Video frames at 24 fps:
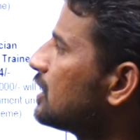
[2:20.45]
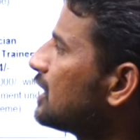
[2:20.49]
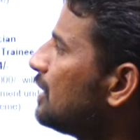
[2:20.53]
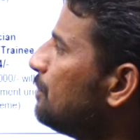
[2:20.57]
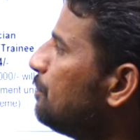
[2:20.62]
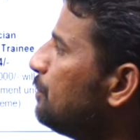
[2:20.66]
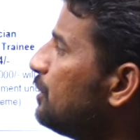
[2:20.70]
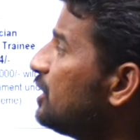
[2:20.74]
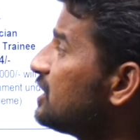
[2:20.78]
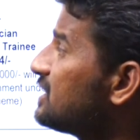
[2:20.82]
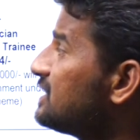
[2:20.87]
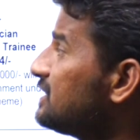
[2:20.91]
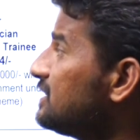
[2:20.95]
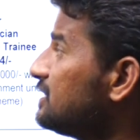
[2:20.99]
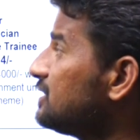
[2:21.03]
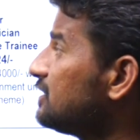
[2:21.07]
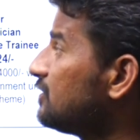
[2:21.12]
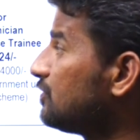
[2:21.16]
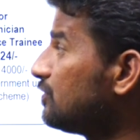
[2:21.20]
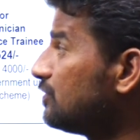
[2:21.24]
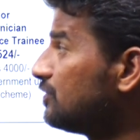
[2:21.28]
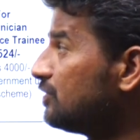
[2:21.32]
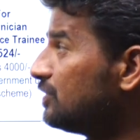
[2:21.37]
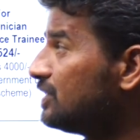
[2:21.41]
Computer science, you
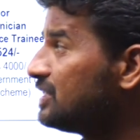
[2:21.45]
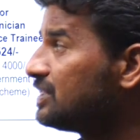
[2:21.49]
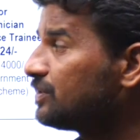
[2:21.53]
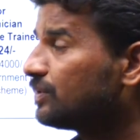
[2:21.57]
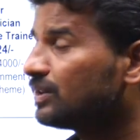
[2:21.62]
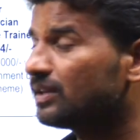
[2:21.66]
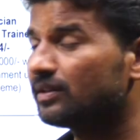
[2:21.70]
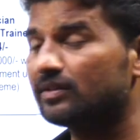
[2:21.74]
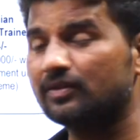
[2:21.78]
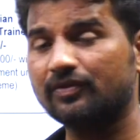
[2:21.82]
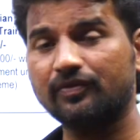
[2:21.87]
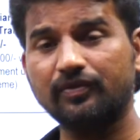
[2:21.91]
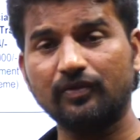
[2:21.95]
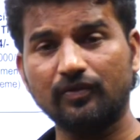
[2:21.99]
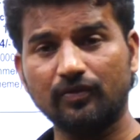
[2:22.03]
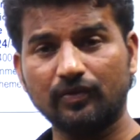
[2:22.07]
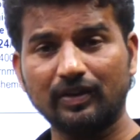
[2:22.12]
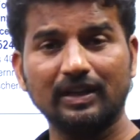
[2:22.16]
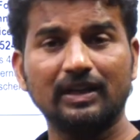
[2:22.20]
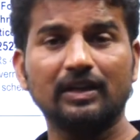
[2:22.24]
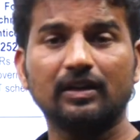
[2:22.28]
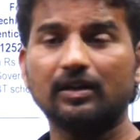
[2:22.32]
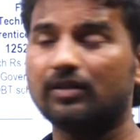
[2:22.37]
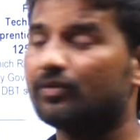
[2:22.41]
know, this is one of
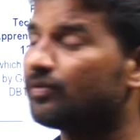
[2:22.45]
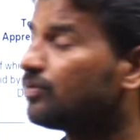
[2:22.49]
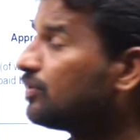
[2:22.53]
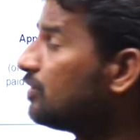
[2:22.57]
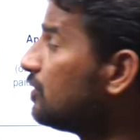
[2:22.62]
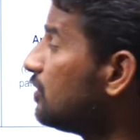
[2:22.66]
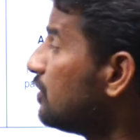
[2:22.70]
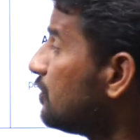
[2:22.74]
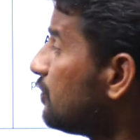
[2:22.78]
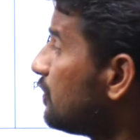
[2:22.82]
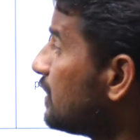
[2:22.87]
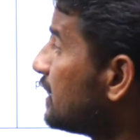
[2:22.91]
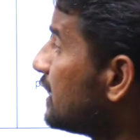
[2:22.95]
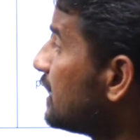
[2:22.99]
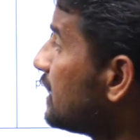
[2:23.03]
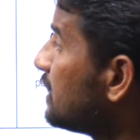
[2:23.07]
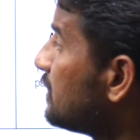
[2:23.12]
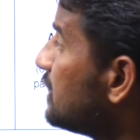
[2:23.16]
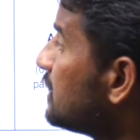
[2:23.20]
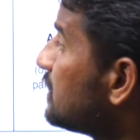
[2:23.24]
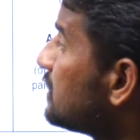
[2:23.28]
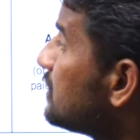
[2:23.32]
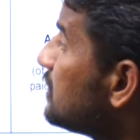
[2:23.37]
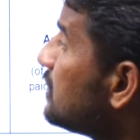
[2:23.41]
the funda
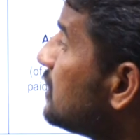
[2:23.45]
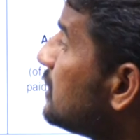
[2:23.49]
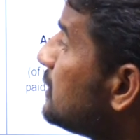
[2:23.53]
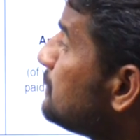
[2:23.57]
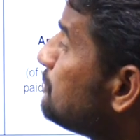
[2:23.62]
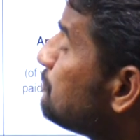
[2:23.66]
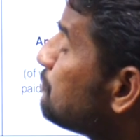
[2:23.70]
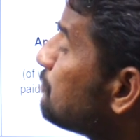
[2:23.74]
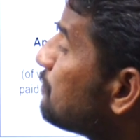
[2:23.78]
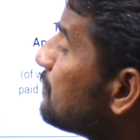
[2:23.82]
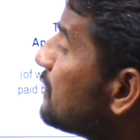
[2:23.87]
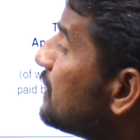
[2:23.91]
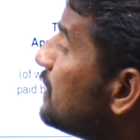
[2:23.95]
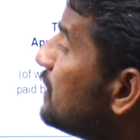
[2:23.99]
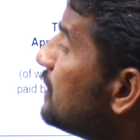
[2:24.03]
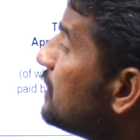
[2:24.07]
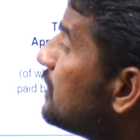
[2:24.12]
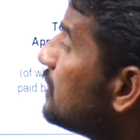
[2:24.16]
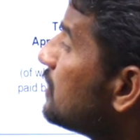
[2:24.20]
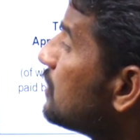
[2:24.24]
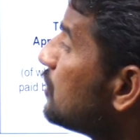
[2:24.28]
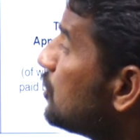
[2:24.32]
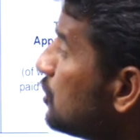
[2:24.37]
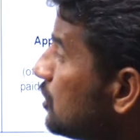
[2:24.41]
that
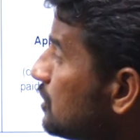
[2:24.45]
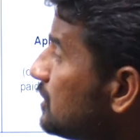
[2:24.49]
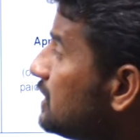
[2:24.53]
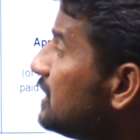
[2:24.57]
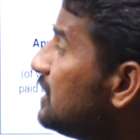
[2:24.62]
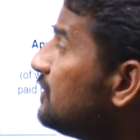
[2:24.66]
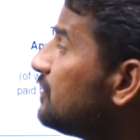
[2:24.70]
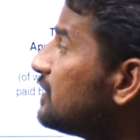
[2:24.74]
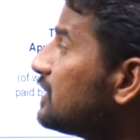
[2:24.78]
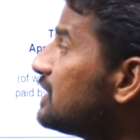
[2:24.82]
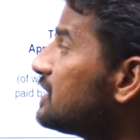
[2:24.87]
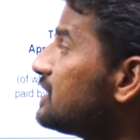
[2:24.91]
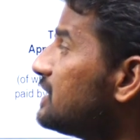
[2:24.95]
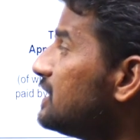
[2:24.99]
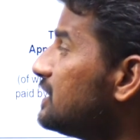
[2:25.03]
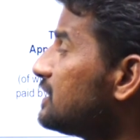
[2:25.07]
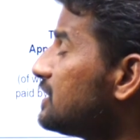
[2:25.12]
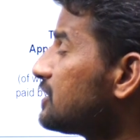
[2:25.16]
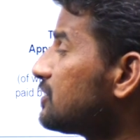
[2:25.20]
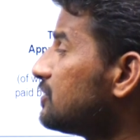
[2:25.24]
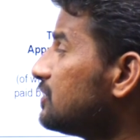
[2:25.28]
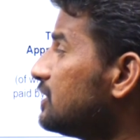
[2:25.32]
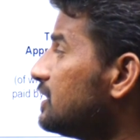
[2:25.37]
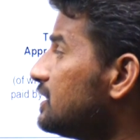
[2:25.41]
good thing for the
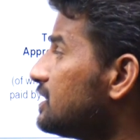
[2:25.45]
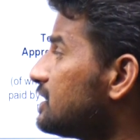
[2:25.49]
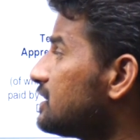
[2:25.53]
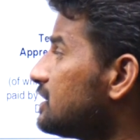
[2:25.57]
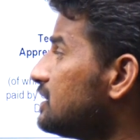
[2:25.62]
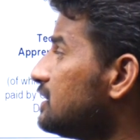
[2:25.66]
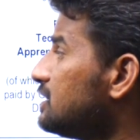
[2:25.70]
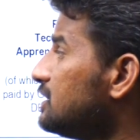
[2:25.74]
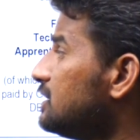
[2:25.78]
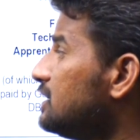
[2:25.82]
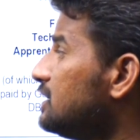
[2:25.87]
CSE students.